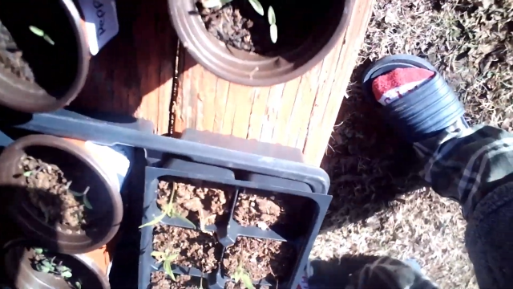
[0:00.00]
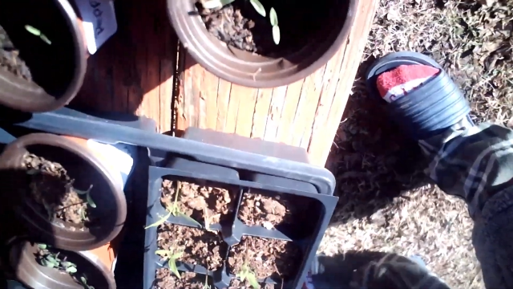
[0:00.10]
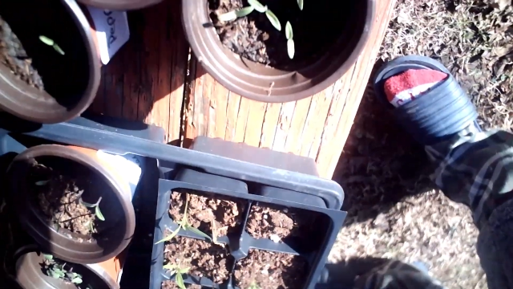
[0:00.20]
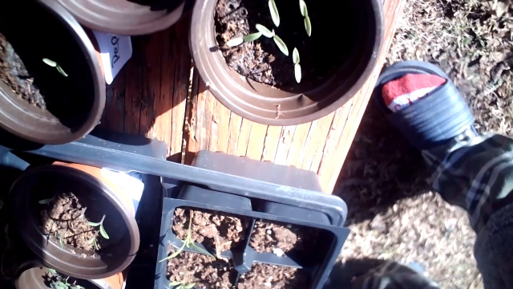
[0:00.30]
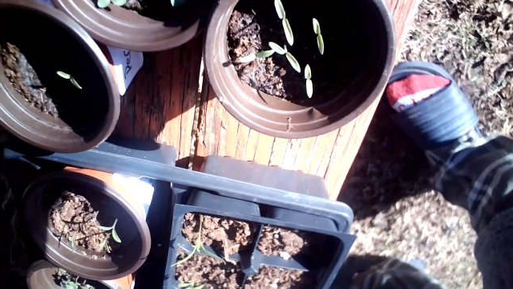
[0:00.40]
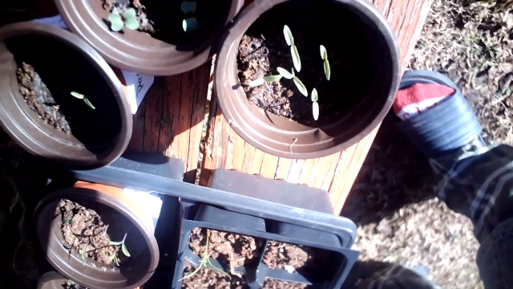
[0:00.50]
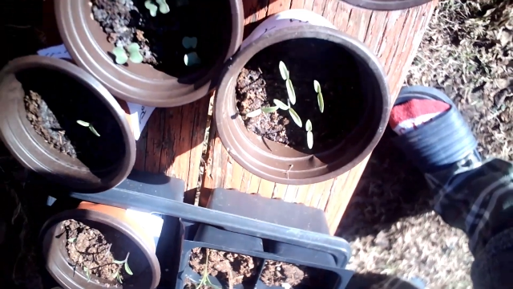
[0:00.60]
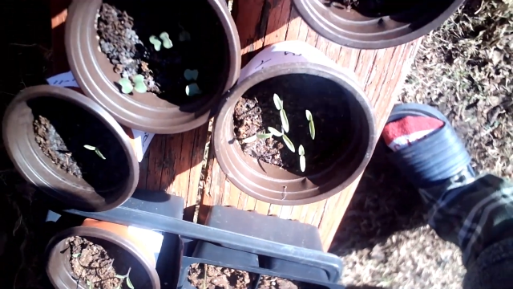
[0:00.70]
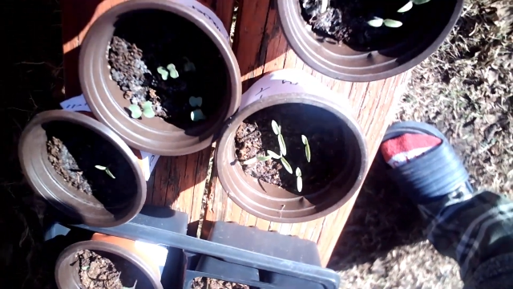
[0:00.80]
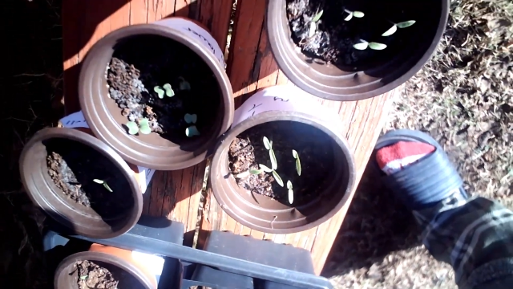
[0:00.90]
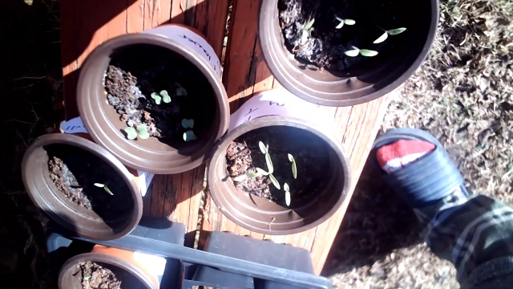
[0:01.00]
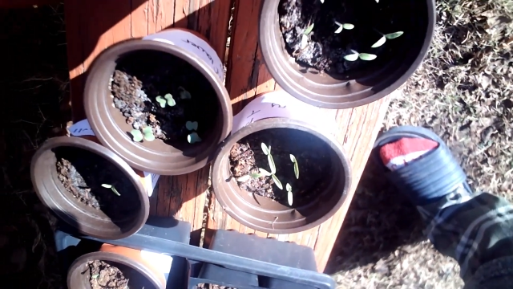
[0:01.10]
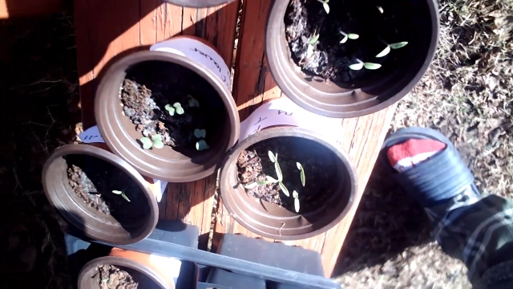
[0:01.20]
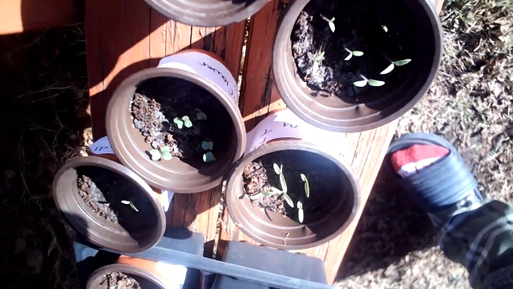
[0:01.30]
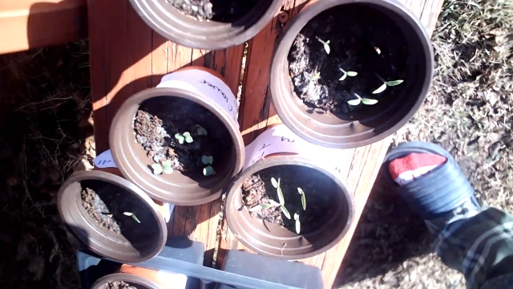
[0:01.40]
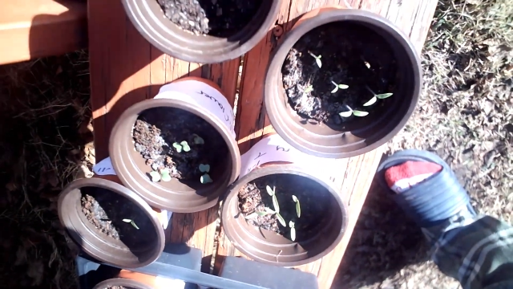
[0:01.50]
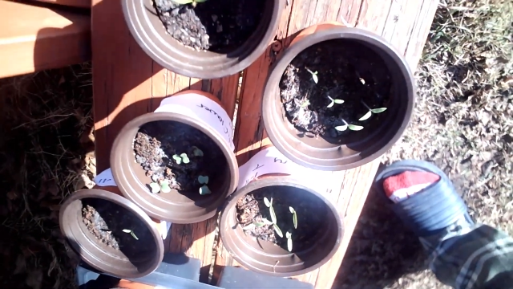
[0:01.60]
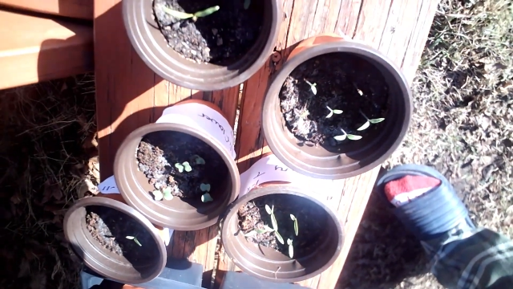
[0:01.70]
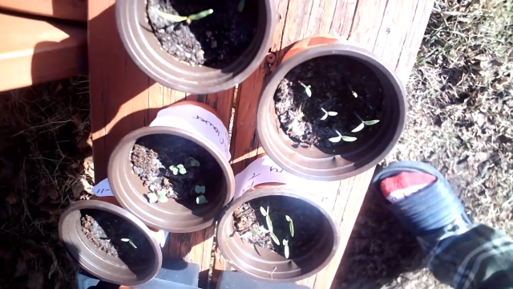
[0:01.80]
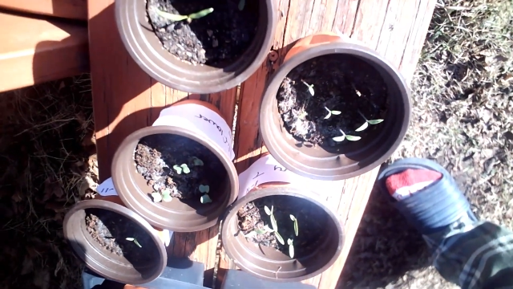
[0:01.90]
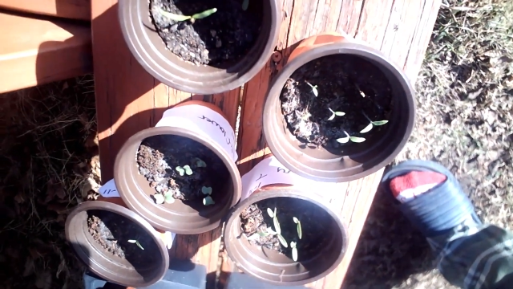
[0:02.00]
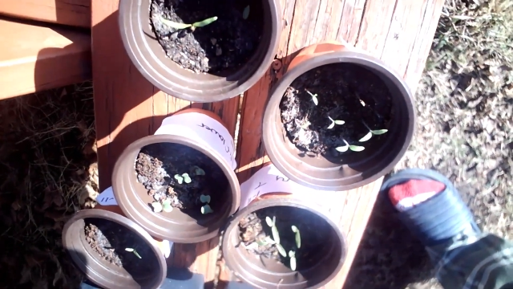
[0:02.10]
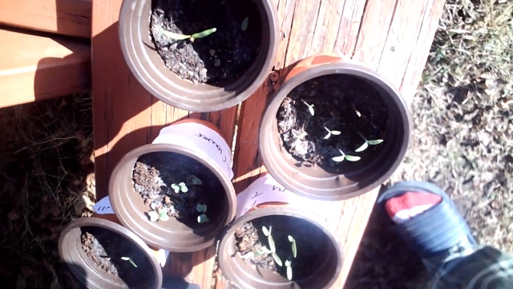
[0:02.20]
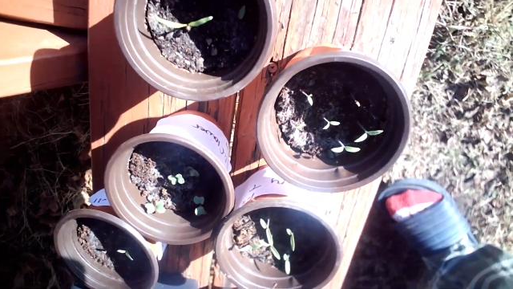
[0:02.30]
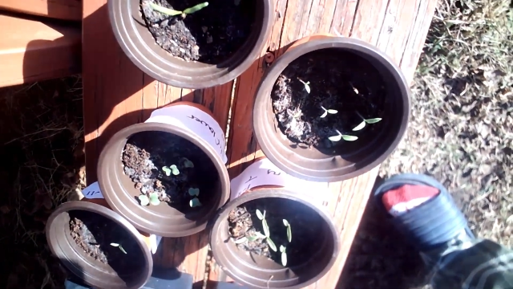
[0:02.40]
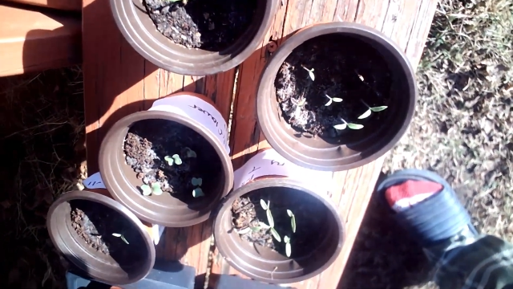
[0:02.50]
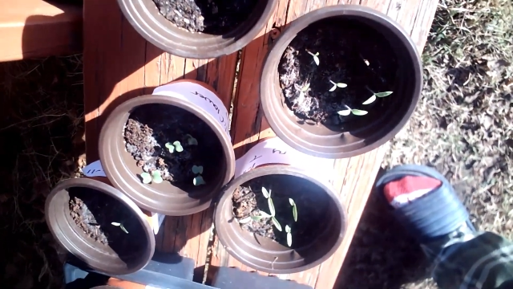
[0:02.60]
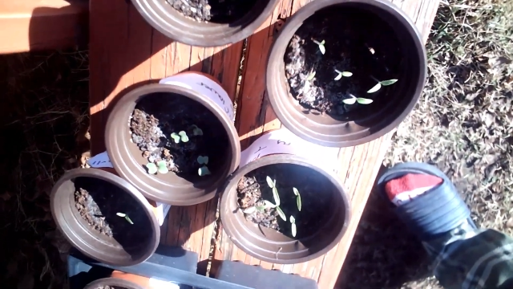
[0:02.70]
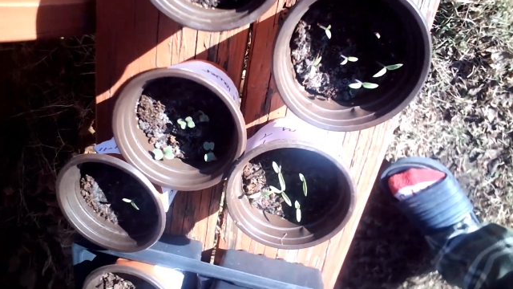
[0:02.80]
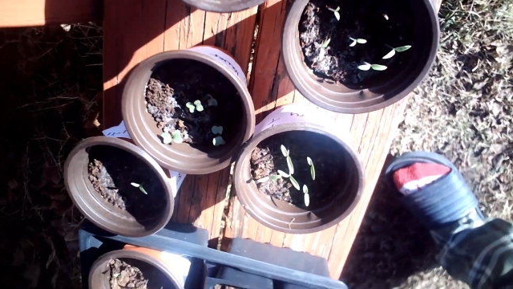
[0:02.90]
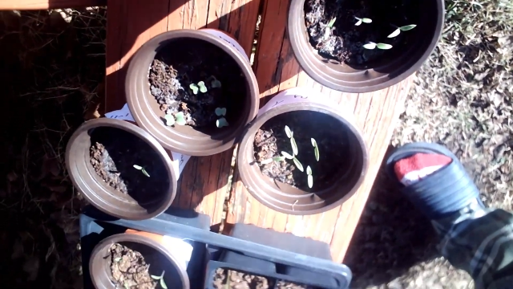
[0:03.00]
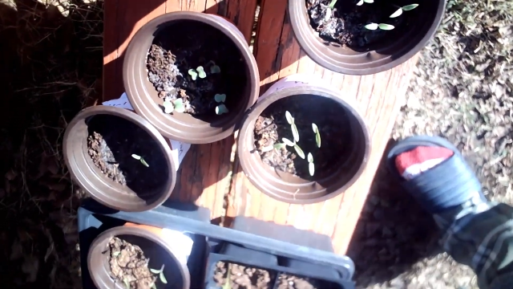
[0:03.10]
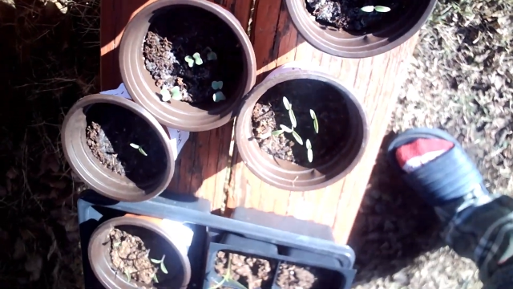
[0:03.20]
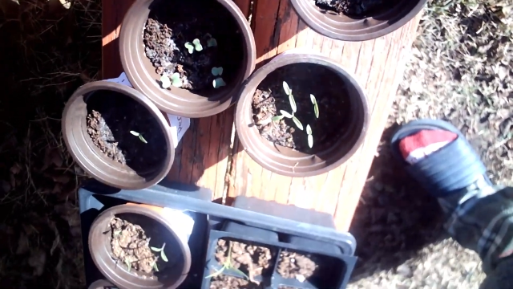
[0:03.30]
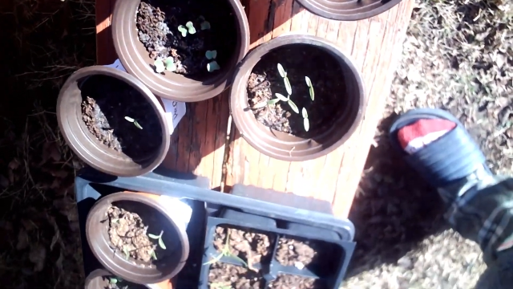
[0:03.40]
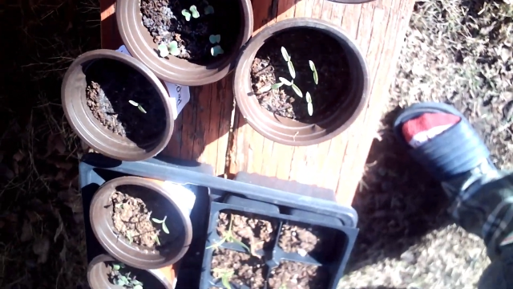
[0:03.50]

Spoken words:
[unreadable: no face in view]